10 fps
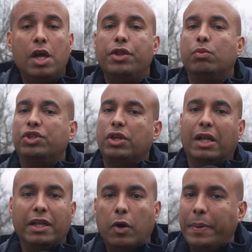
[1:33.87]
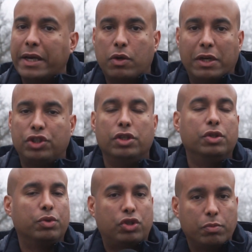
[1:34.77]
There was a little bit of question,
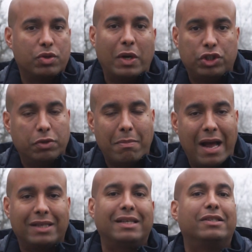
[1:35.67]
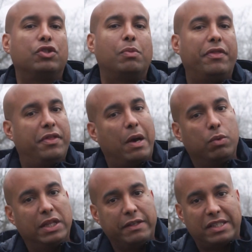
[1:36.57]
there was some question marks as to whether that
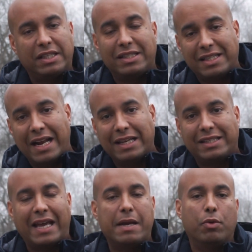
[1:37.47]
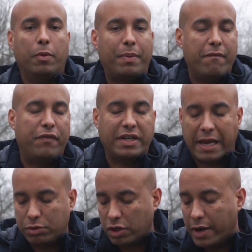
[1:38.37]
would lead to tonight's game, or the Brentford
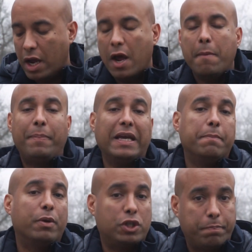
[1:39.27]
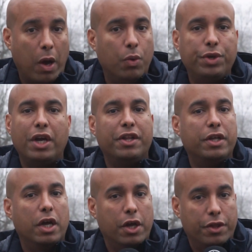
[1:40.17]
game, sorry, being postponed. At
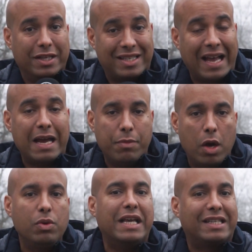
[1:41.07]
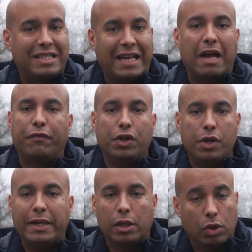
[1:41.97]
the time, though, yesterday
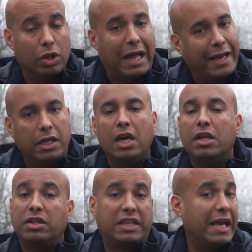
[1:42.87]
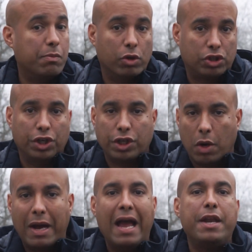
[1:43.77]
afternoon, it looked like the game was going to
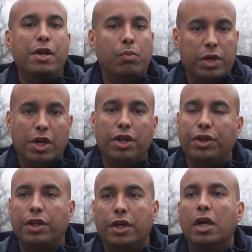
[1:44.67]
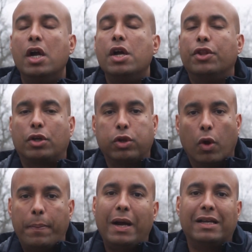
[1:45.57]
go ahead. We heard that the
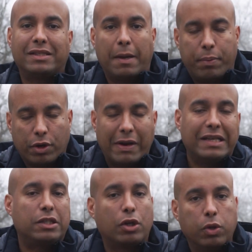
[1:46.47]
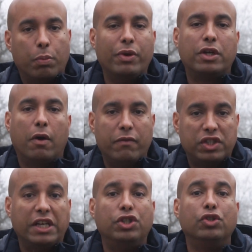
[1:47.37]
club, as that progressed, the club were in
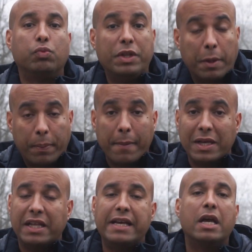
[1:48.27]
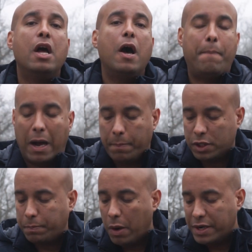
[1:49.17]
conversations with the Premier League about
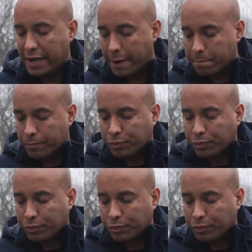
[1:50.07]
postponing it.